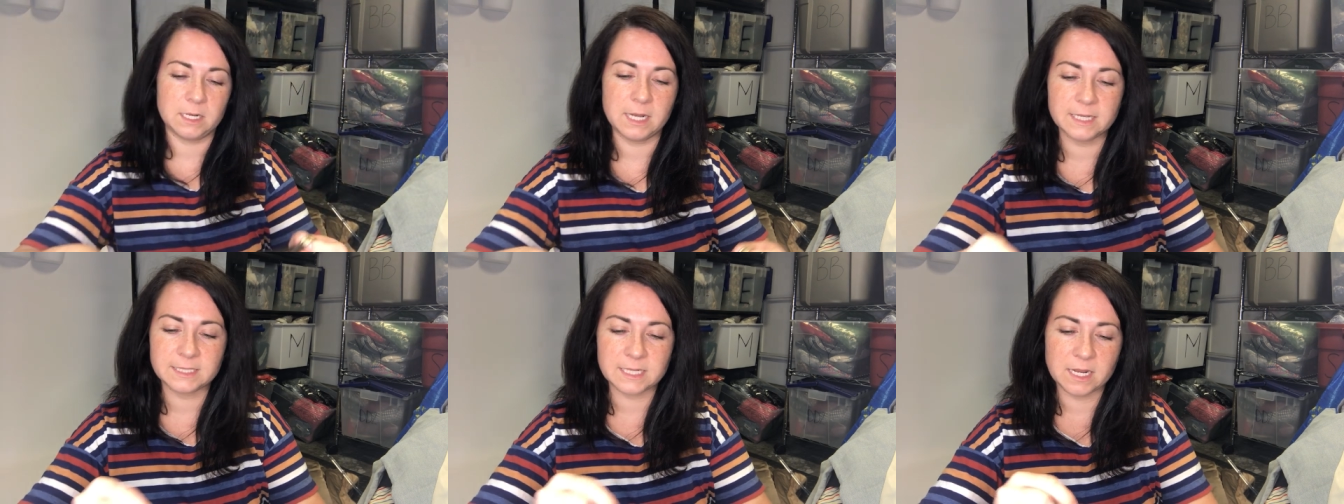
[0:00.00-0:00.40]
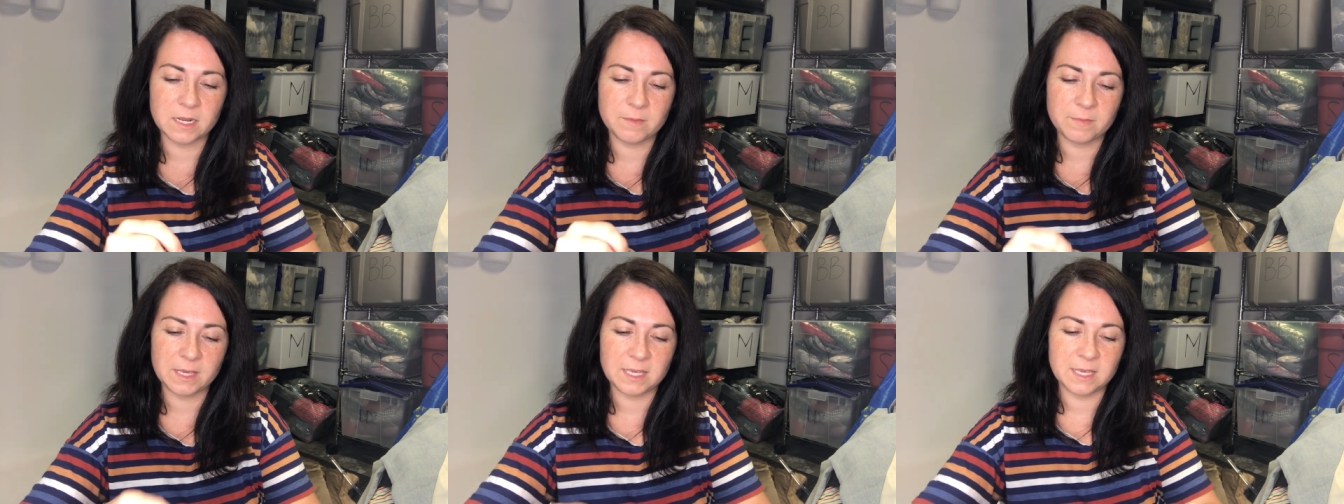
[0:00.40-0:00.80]
Next
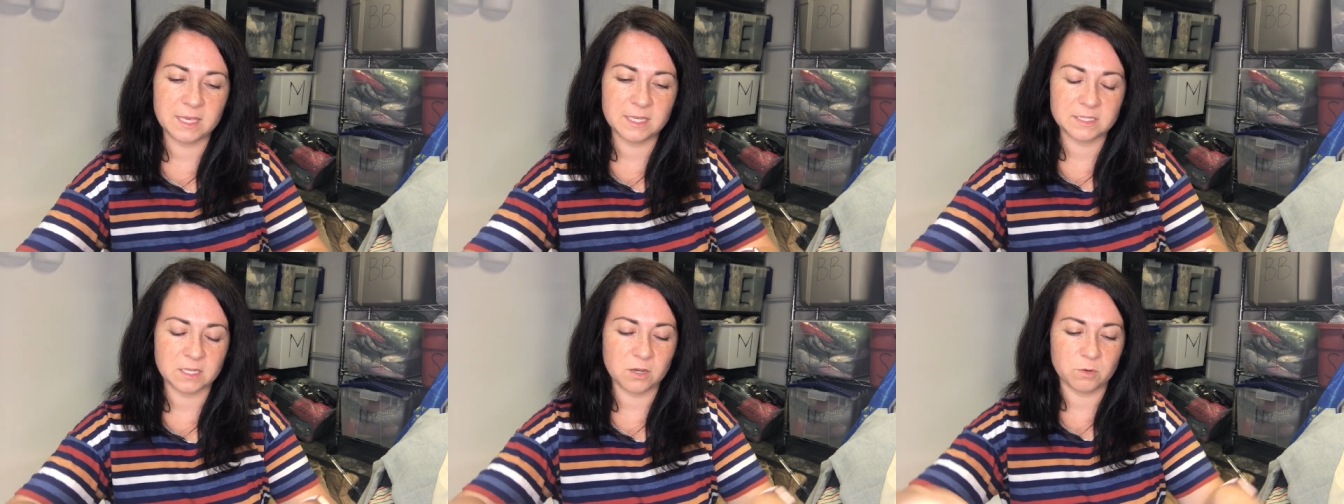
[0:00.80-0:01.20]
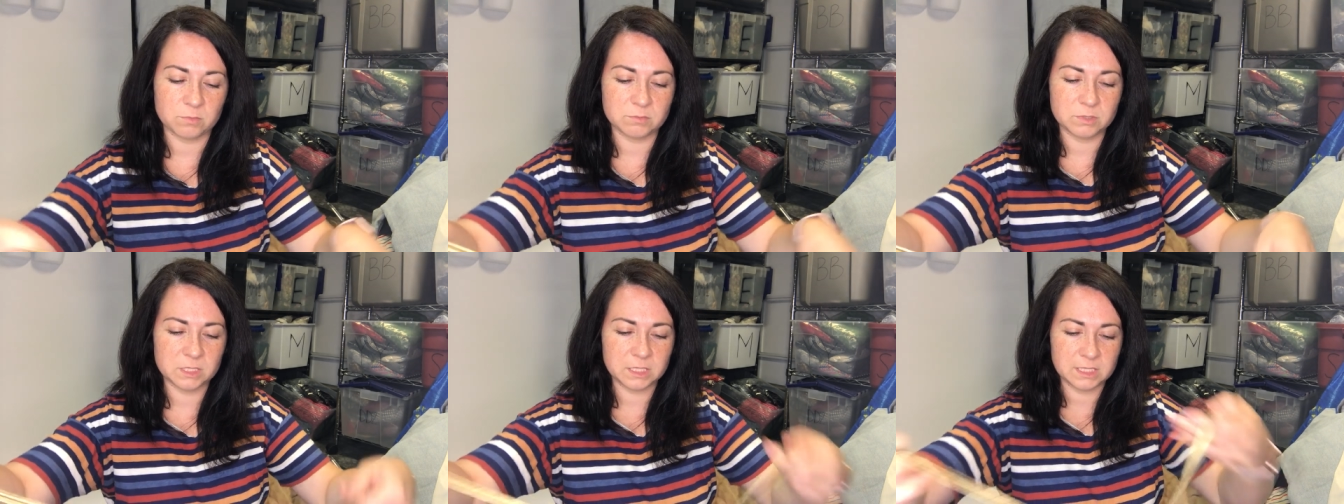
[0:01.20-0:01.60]
item is, oh,
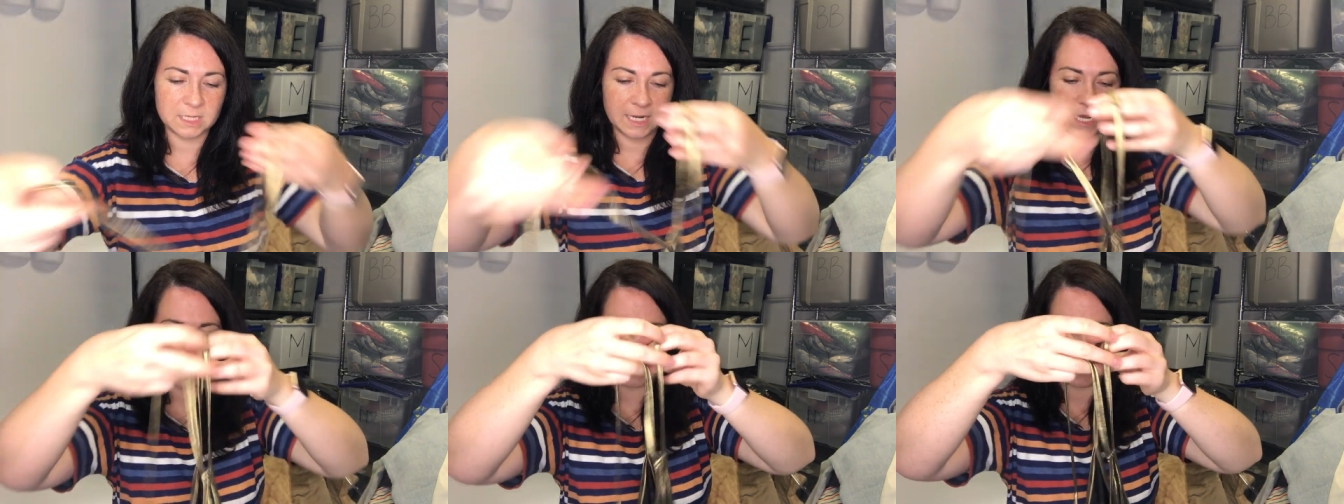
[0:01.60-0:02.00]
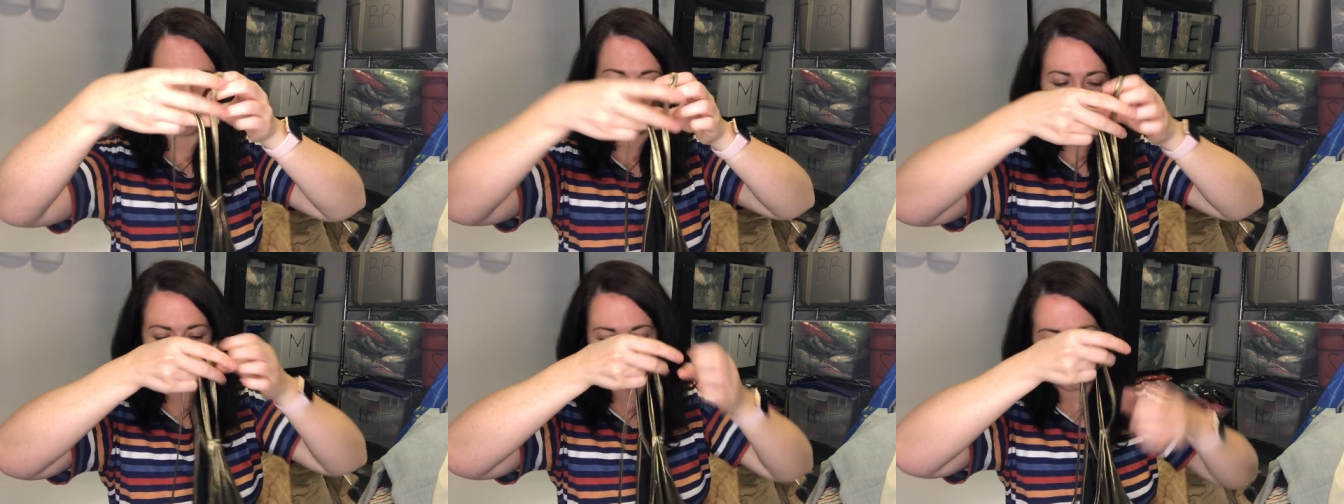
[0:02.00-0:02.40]
just a Nasty Gal